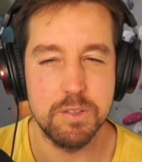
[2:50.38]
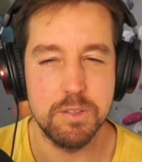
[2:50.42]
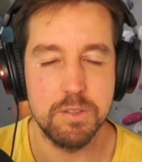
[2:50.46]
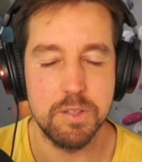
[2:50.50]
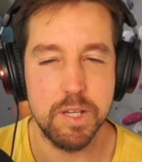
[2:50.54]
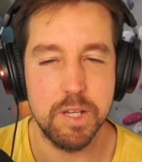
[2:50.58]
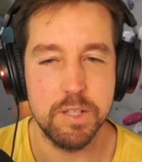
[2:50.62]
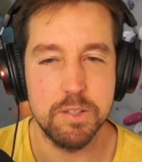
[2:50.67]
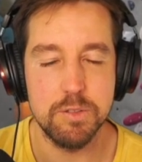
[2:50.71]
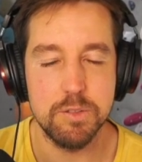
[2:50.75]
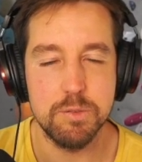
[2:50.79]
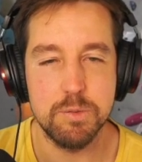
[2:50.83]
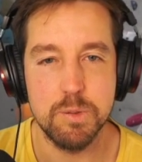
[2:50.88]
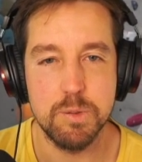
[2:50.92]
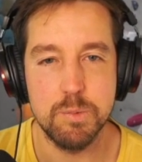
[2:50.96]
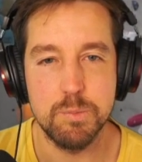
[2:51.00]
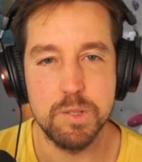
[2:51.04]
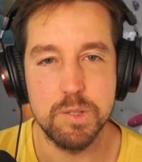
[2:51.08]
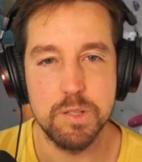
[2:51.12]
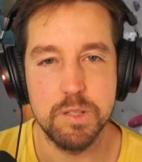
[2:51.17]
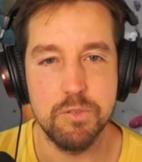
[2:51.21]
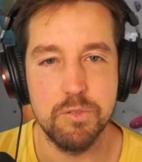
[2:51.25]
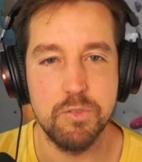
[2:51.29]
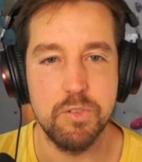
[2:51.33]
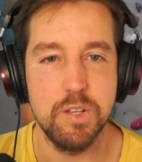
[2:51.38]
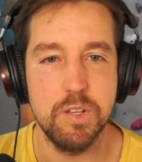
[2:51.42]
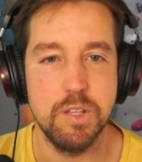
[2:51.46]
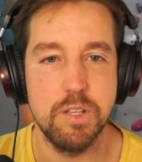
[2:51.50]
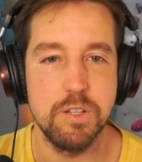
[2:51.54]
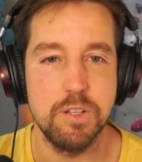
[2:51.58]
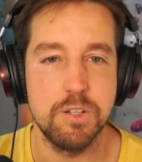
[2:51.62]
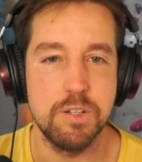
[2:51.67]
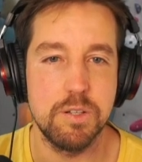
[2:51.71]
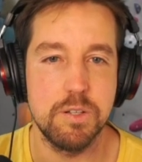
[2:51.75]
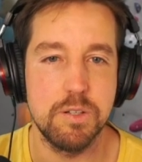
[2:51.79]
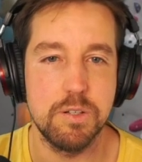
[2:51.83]
don't remember the
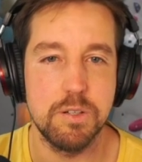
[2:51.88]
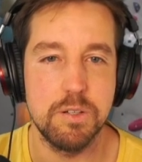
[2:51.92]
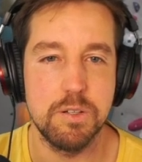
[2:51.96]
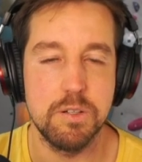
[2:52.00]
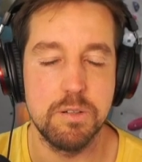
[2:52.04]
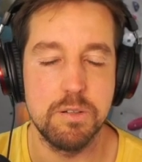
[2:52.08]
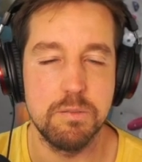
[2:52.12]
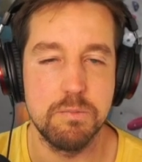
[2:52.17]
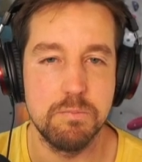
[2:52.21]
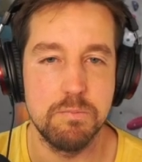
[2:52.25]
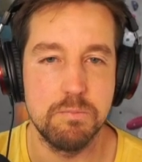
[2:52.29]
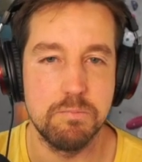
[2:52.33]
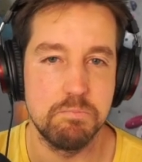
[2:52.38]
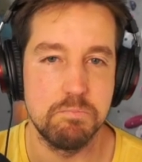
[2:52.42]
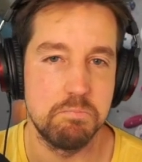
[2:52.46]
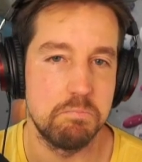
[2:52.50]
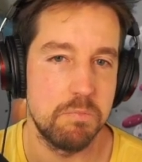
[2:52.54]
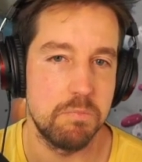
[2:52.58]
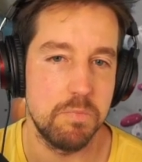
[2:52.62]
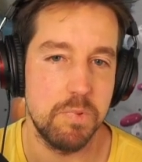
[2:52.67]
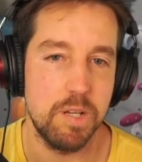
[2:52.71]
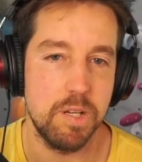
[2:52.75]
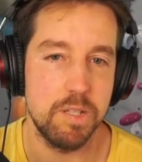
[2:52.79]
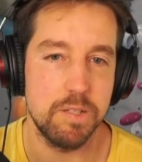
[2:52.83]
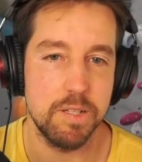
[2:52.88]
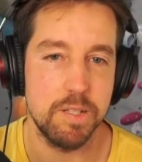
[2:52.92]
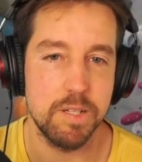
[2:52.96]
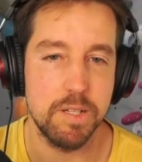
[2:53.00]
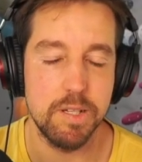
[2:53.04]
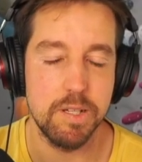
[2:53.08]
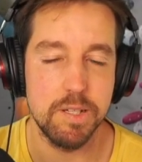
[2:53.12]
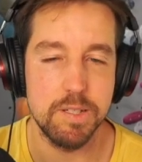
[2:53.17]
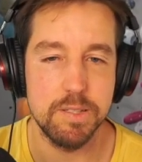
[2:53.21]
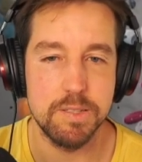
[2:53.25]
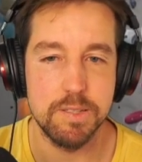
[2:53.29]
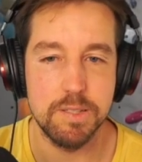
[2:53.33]
finish, but I
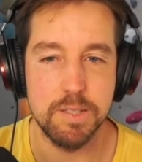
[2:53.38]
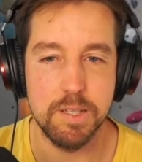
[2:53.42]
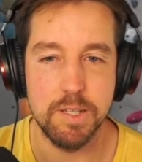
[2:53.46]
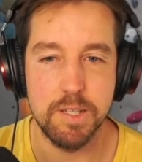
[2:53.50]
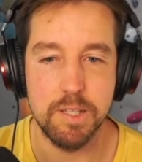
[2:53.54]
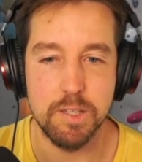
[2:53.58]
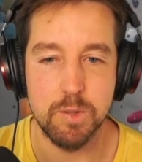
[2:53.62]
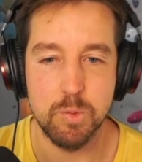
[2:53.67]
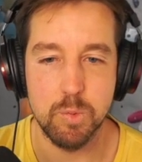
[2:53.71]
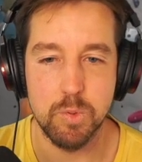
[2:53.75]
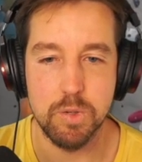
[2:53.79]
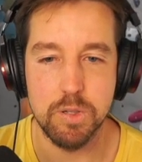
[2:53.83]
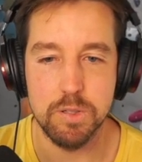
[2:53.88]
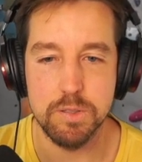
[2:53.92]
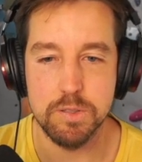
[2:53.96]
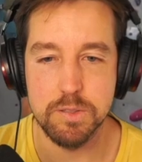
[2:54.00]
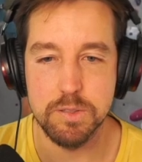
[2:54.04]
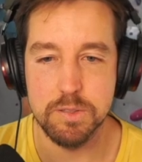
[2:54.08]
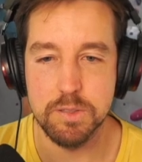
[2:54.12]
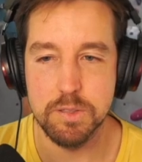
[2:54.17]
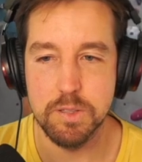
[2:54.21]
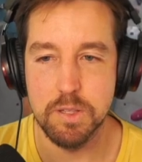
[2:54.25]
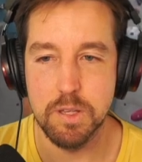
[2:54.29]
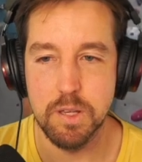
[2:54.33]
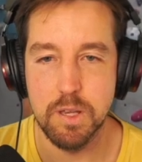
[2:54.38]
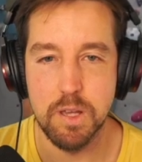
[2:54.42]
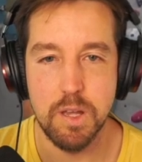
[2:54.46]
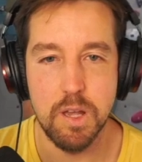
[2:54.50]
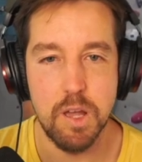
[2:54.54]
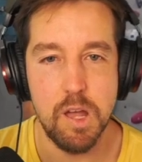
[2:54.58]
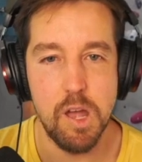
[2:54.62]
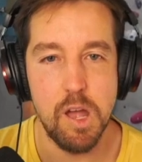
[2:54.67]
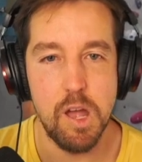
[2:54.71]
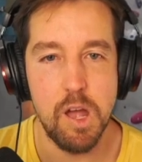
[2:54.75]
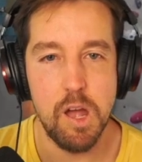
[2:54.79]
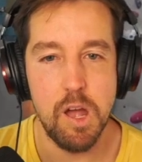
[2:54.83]
guess it was
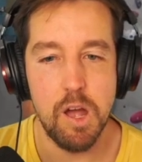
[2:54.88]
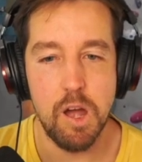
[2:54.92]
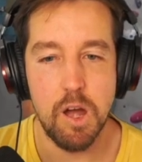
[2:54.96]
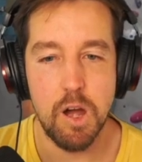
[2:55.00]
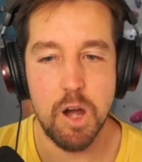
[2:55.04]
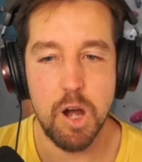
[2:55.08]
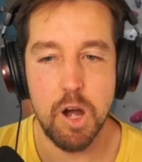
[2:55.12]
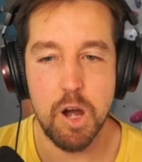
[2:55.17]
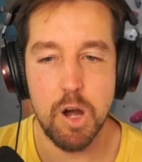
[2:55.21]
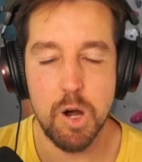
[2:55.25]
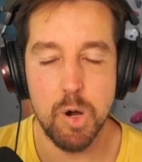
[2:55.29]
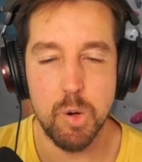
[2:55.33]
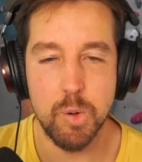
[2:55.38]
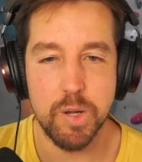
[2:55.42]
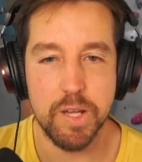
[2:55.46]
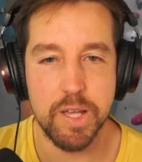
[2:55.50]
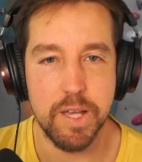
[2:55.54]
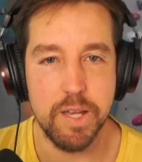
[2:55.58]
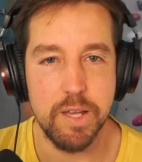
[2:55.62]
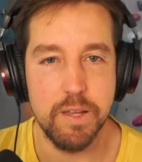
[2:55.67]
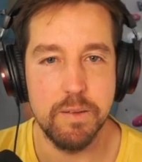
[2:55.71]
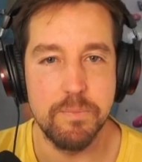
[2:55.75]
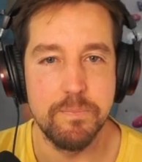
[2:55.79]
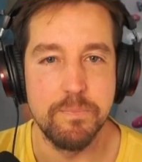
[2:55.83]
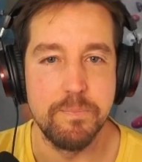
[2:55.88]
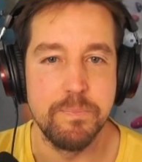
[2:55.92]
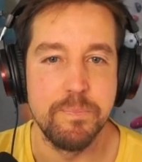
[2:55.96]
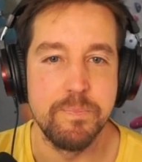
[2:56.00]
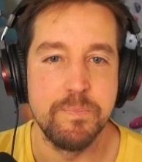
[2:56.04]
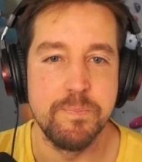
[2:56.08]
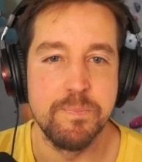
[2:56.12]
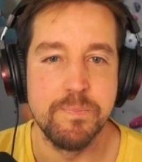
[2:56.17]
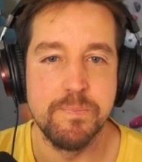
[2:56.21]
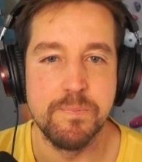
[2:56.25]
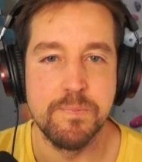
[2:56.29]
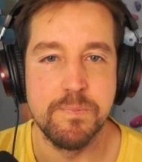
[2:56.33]
okay.
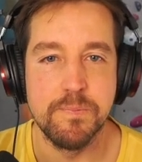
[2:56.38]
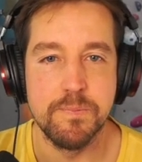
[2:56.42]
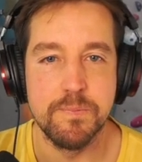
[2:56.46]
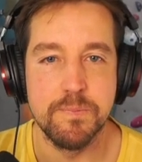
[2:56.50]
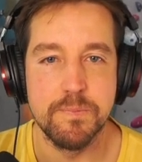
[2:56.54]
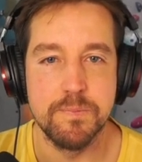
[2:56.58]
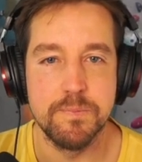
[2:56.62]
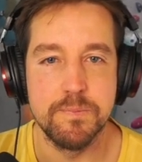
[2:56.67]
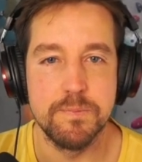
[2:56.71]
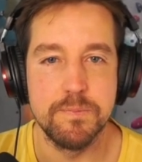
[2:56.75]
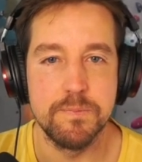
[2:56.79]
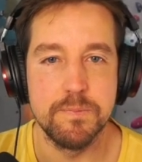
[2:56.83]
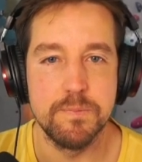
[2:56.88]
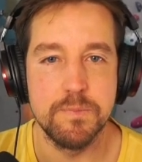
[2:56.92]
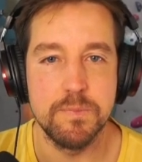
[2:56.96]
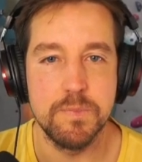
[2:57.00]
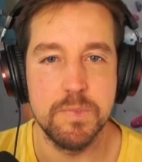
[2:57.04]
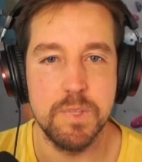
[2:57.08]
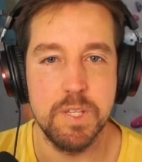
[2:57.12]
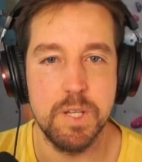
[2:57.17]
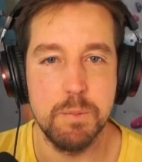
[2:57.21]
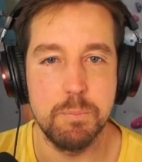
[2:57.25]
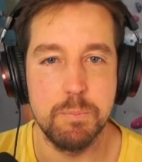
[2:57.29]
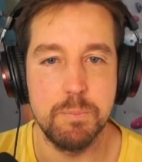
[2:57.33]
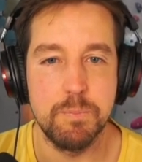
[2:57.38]
Yep,